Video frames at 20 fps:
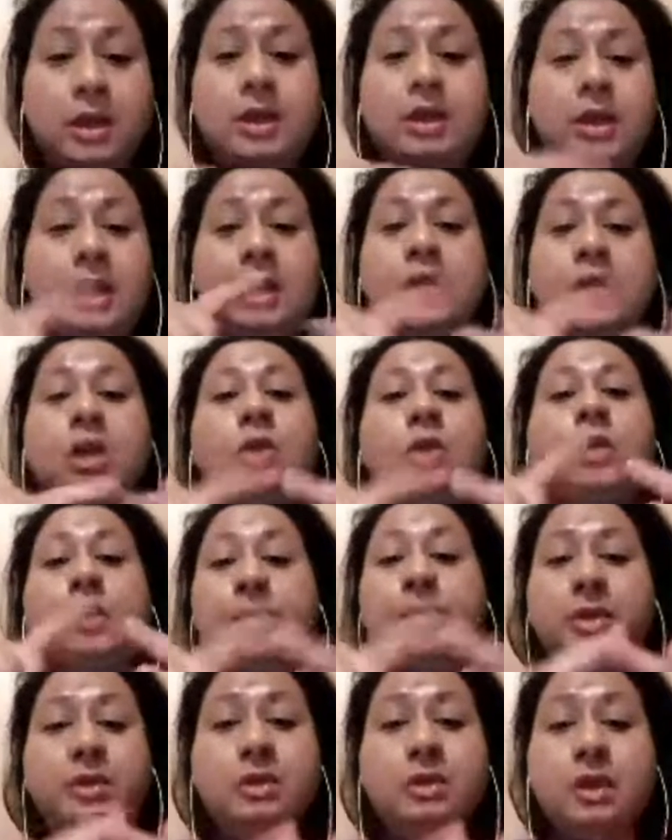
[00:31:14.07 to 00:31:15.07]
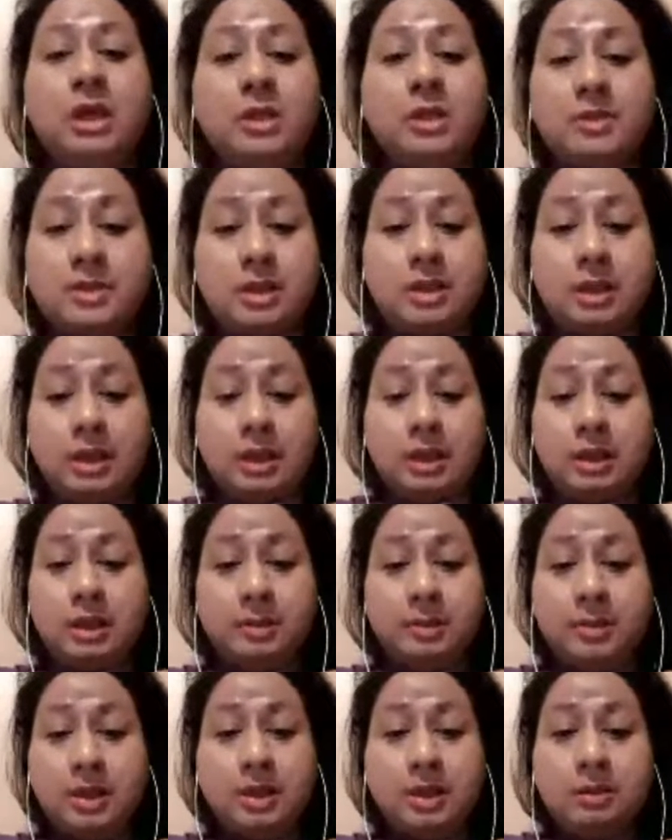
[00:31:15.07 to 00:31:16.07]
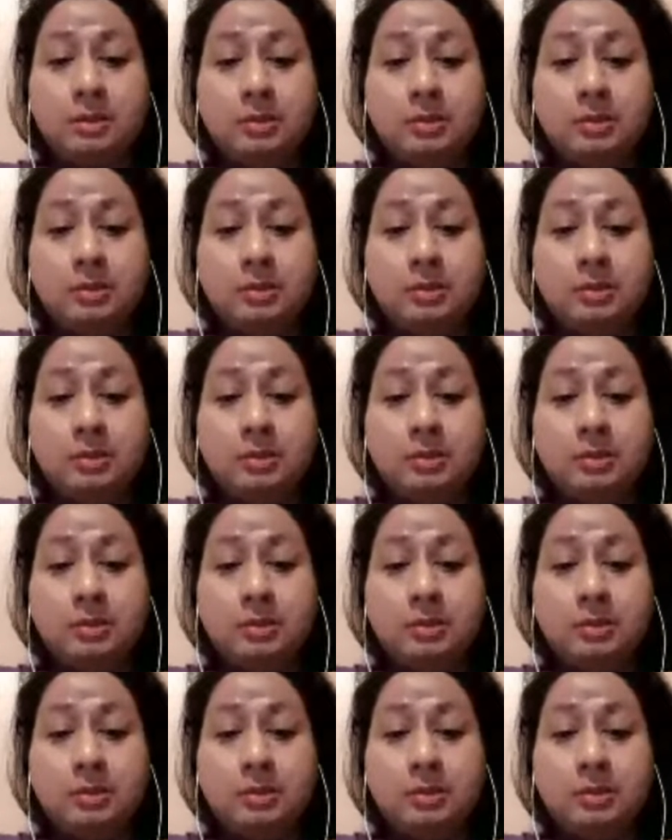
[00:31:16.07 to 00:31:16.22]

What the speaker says: He knew what building he was going to end up in.